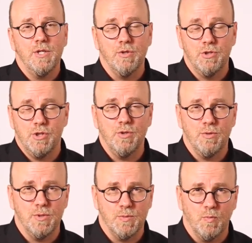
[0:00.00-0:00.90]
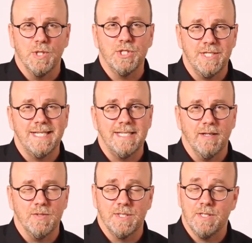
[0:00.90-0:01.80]
you choose which
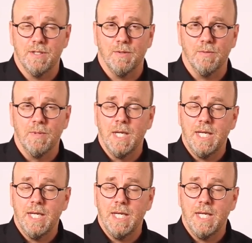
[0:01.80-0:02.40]
details to do.